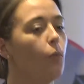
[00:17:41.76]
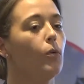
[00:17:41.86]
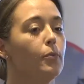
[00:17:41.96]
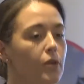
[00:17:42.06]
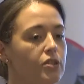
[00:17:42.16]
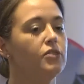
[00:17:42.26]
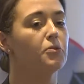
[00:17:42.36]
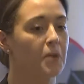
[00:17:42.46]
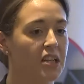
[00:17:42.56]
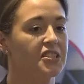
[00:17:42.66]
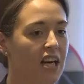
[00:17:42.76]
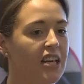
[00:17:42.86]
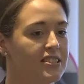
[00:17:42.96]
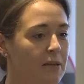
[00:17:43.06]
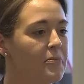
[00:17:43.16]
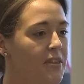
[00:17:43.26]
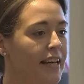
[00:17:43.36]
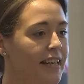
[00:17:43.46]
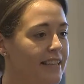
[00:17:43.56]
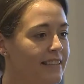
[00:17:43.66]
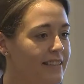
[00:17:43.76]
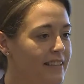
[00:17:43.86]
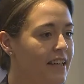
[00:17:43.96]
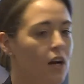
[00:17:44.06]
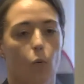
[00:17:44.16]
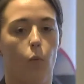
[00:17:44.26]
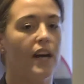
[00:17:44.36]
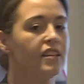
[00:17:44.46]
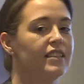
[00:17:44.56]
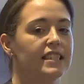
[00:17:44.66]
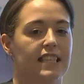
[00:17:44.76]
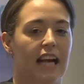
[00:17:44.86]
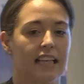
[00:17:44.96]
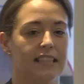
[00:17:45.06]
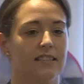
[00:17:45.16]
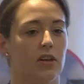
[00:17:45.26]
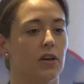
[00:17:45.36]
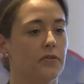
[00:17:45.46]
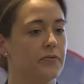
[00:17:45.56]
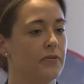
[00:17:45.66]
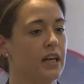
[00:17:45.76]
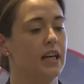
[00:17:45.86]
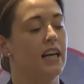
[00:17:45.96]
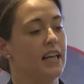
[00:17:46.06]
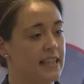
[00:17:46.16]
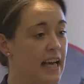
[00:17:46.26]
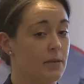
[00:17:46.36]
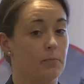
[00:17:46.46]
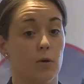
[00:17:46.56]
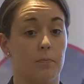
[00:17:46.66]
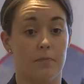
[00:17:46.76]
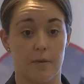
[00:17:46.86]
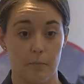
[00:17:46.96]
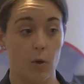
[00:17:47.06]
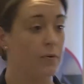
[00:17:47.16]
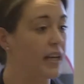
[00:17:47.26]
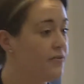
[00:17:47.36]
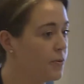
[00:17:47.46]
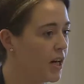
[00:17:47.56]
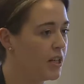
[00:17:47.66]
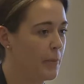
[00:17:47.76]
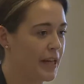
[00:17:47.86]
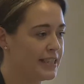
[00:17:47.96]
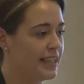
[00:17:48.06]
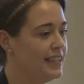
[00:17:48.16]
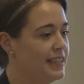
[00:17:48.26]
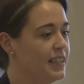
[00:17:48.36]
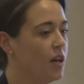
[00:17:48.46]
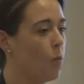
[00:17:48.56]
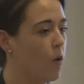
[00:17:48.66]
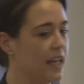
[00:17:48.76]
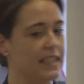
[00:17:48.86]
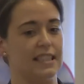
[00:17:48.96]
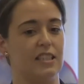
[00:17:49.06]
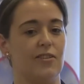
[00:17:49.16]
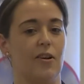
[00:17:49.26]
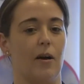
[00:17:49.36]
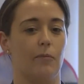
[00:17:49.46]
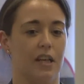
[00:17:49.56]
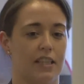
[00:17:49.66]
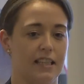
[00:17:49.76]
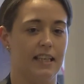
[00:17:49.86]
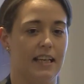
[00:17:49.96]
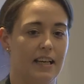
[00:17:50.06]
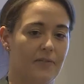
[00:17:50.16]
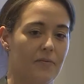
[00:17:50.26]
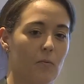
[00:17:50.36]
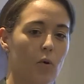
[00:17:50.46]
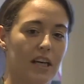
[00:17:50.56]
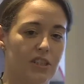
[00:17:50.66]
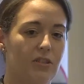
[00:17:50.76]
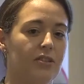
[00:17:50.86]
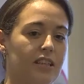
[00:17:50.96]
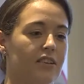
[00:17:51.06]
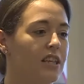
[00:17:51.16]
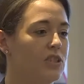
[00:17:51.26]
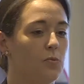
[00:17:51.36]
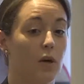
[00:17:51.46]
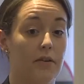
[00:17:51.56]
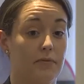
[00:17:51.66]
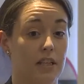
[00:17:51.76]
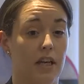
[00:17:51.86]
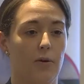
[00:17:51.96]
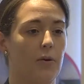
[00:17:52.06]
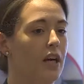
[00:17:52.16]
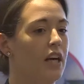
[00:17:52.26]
We want you to ask us something. Whether it's a case of, now the more brave you are, the better. Why is it you like working here? Why do you think I should work for you?